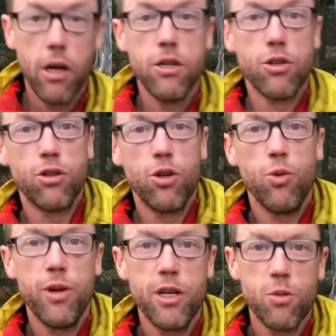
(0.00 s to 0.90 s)
So 2
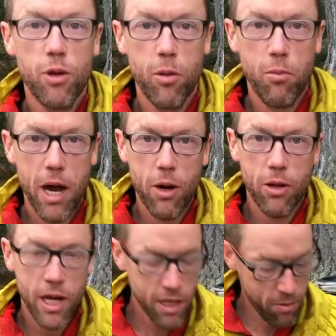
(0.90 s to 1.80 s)
weeks with a
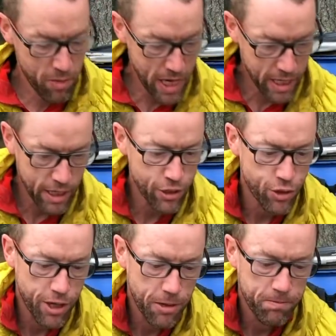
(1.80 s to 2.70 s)
Biolite in the
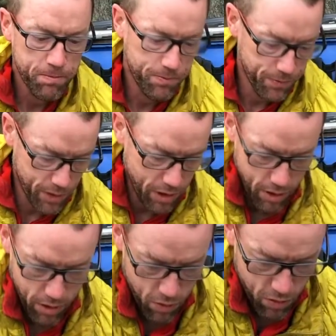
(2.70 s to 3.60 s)
backcountry.
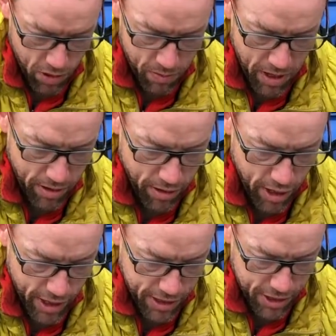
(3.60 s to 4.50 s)
What are my
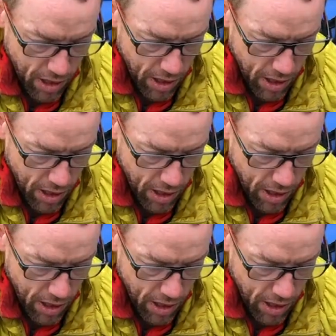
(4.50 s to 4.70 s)
thoughts?